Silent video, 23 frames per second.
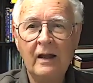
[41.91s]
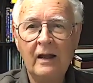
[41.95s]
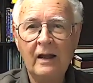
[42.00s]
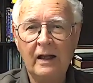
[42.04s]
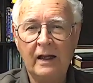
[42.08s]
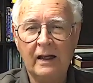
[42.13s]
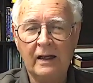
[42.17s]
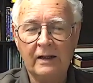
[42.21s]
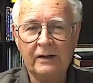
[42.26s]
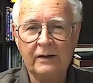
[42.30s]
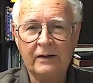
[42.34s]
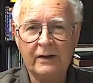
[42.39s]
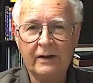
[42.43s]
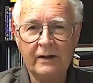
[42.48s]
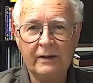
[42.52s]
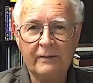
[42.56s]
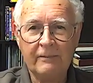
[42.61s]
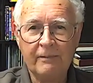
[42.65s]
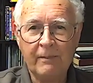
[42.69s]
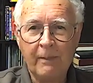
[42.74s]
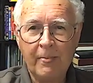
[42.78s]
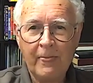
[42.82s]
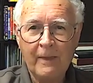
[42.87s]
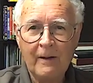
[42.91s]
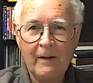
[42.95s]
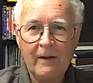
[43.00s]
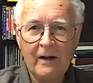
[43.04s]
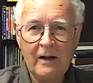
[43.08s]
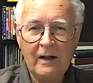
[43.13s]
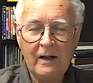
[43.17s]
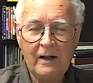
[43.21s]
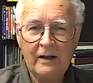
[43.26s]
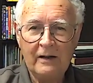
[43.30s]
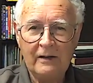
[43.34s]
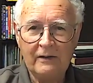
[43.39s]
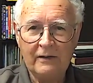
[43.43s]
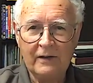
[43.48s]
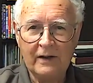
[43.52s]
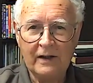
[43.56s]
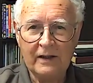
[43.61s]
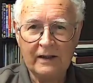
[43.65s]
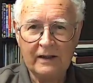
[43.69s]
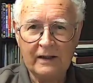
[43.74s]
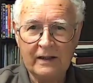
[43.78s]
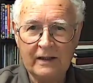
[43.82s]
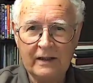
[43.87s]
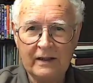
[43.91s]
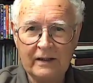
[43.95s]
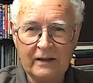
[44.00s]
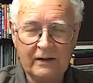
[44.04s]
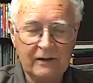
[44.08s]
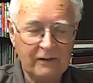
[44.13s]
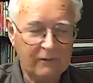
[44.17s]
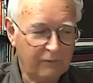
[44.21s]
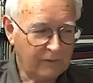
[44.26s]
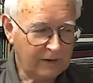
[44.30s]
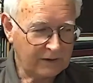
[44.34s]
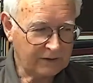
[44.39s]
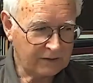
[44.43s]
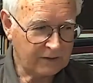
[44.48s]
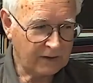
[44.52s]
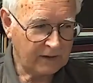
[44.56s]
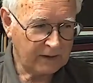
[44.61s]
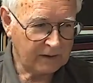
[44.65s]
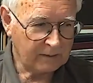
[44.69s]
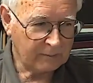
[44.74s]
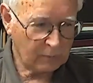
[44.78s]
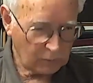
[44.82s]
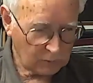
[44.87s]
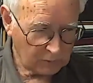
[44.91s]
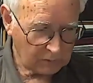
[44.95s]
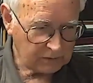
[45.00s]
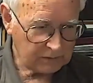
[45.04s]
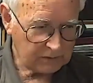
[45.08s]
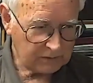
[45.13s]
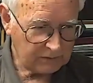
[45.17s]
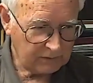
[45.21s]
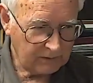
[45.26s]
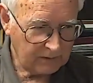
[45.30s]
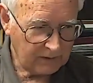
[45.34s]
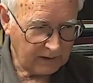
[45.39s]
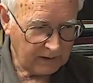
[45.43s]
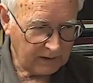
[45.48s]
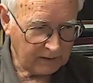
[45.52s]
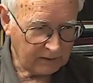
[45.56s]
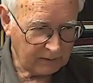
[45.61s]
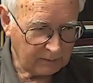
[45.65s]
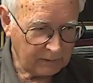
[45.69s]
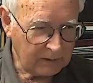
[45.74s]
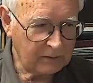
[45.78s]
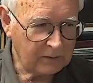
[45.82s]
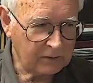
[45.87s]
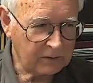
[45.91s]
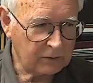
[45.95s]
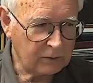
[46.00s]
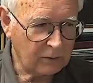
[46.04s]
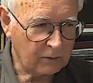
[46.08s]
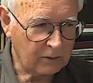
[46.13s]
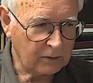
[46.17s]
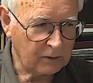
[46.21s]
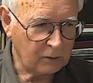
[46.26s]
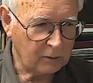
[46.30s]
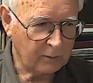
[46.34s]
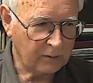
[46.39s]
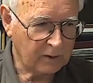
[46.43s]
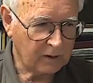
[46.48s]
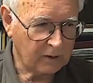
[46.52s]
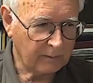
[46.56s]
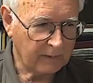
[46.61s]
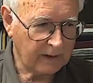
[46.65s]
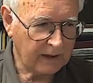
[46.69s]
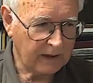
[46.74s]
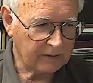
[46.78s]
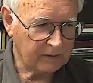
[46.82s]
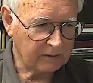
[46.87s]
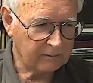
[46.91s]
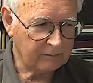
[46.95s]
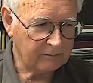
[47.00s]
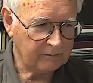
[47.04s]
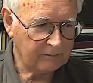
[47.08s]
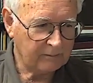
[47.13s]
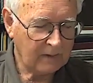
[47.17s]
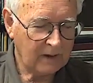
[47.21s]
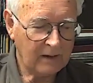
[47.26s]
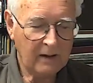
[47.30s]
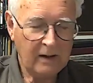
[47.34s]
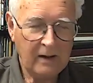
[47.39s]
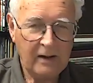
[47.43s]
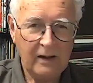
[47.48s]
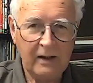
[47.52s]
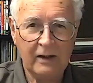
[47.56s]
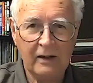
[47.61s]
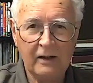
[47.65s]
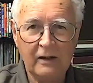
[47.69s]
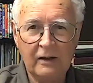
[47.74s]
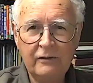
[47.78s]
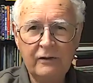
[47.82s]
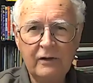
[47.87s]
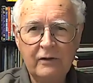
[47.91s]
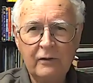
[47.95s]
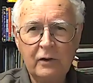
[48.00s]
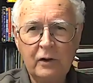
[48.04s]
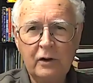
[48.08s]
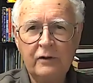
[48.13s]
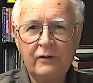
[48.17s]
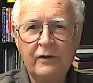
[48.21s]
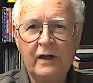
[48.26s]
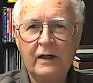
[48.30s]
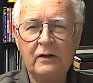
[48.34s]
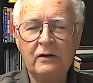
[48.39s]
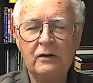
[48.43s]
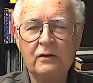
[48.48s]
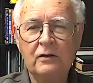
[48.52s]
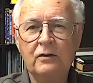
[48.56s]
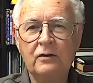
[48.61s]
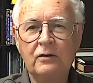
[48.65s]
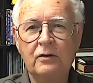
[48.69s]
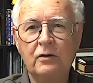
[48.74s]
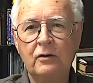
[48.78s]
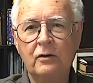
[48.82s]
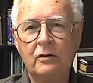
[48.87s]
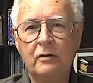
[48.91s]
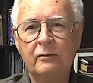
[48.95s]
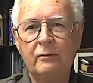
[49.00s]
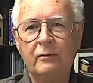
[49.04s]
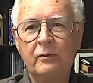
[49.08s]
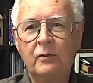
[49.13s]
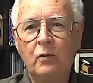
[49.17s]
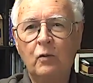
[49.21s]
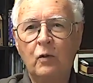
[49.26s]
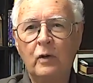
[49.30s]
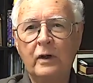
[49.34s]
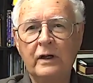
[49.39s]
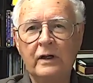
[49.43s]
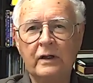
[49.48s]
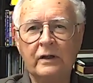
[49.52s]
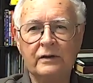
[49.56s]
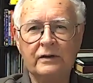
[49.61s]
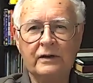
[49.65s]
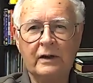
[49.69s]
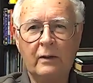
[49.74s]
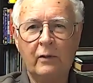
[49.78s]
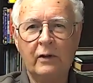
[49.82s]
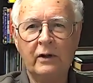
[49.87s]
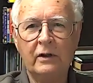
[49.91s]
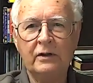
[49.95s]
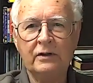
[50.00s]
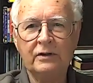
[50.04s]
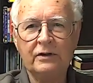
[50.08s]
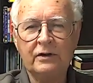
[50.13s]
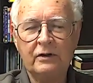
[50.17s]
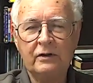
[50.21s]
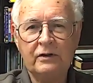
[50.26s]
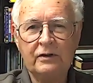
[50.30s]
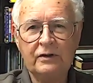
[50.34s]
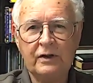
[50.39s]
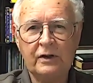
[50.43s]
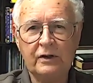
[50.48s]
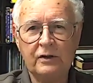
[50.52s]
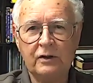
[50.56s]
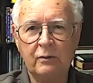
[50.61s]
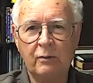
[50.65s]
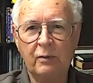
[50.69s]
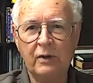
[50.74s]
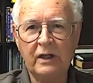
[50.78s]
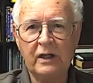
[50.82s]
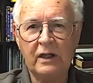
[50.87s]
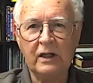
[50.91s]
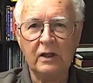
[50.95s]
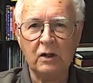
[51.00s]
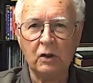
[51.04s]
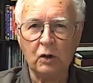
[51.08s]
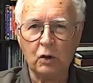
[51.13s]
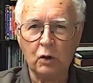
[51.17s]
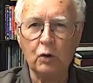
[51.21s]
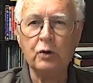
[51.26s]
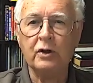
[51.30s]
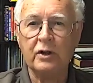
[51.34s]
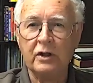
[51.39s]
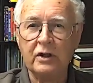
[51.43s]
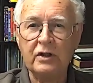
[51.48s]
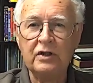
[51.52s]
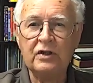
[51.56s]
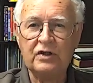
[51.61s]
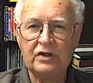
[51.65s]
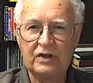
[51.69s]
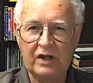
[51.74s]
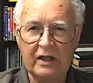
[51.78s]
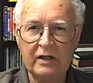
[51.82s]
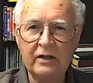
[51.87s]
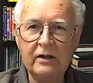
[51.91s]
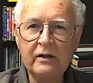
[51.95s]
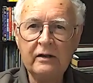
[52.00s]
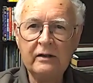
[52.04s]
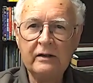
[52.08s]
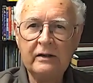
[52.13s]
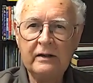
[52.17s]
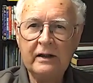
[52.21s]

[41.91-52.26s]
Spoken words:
And they are fascinating books, and I'm going to talk a little bit about them. Have you ever heard that term where someone is said to be in good stead?